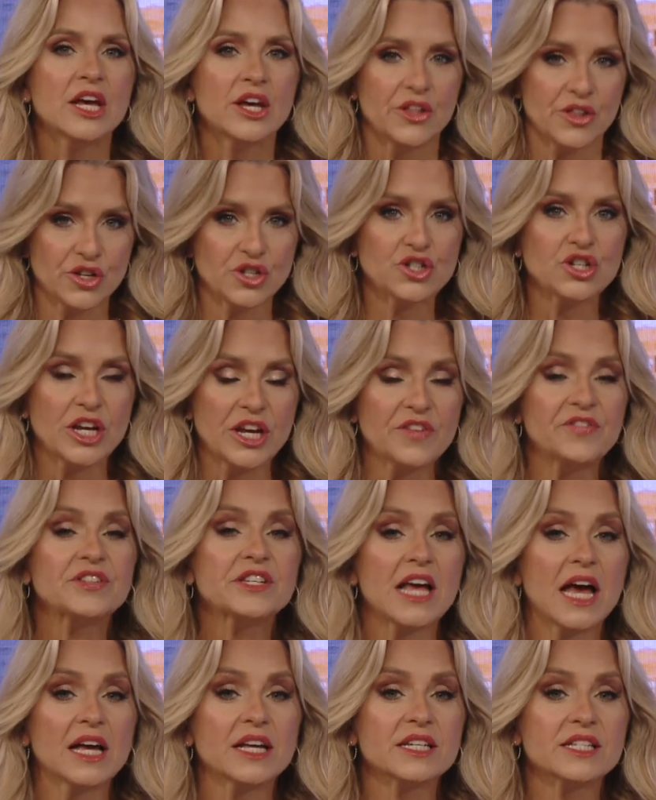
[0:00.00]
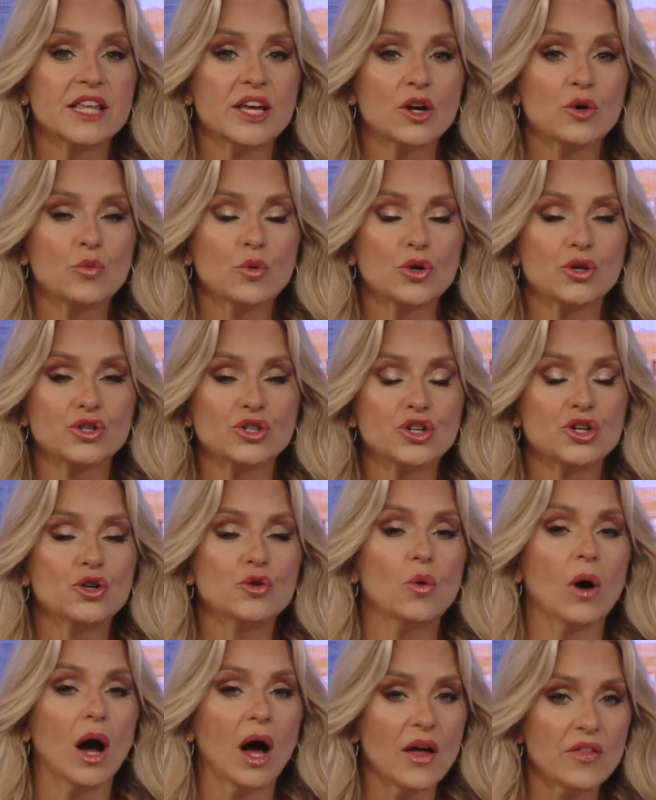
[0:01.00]
The chief says there were
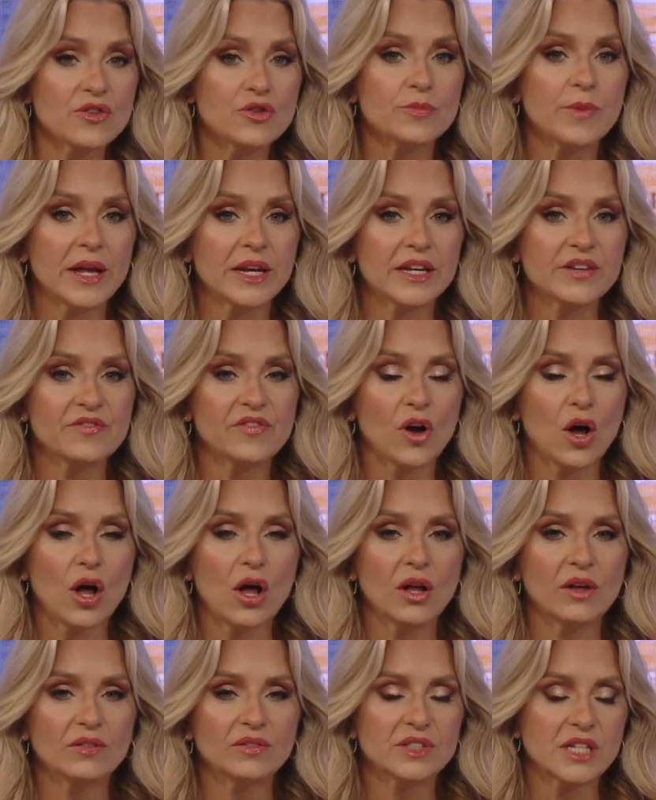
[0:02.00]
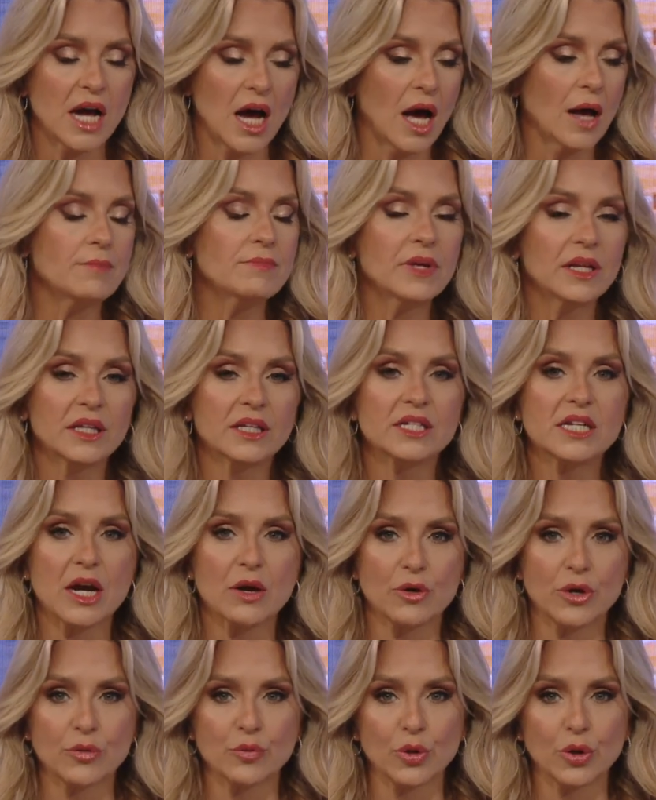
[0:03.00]
two other men involved, a
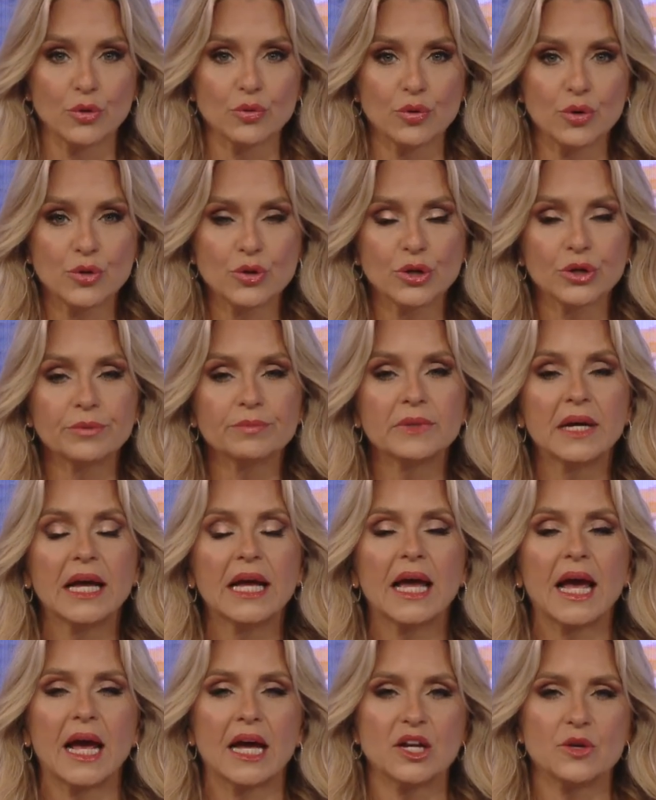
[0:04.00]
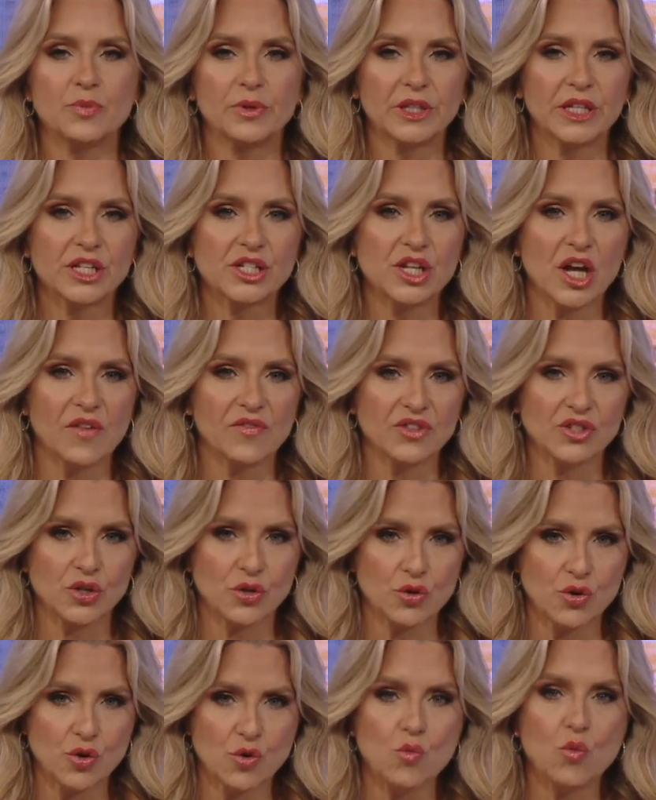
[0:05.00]
military recruiter and a police
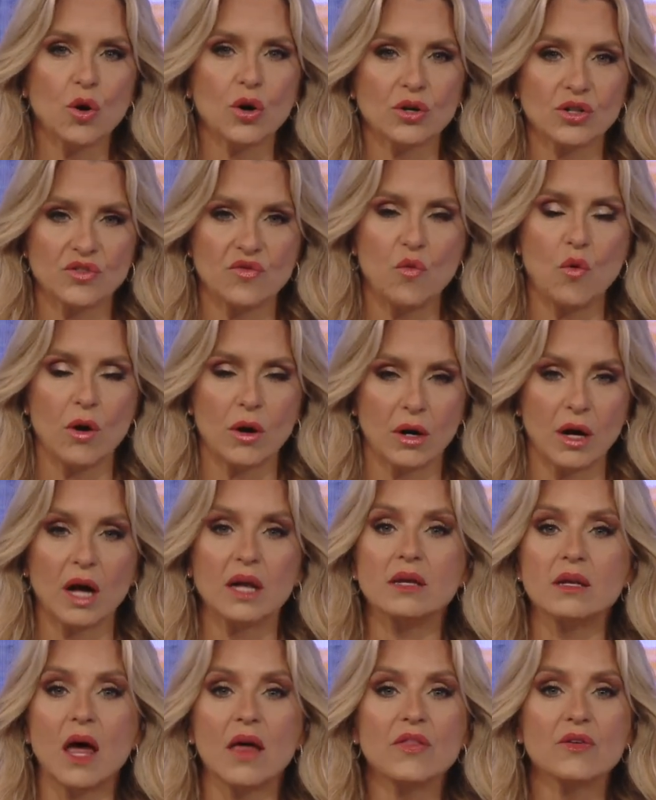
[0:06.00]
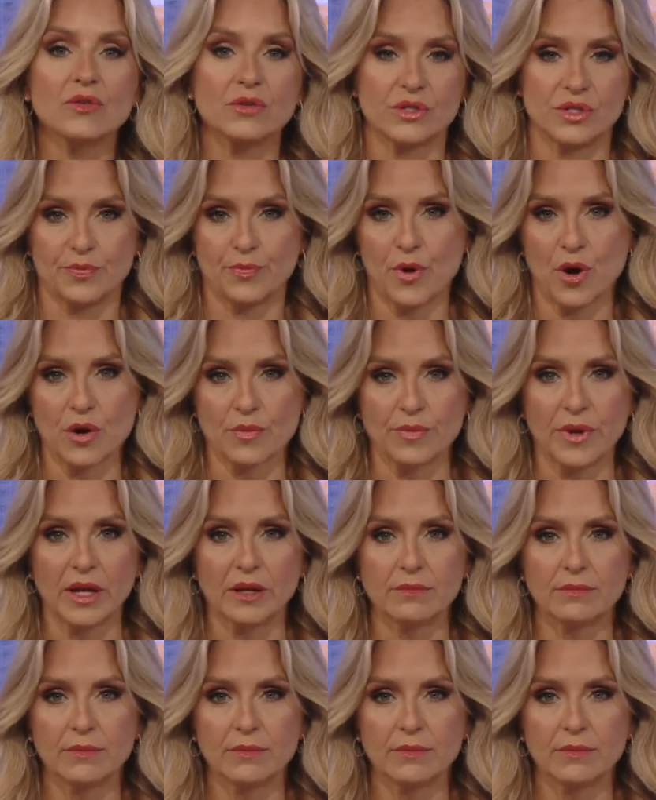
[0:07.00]
officer who works for another department.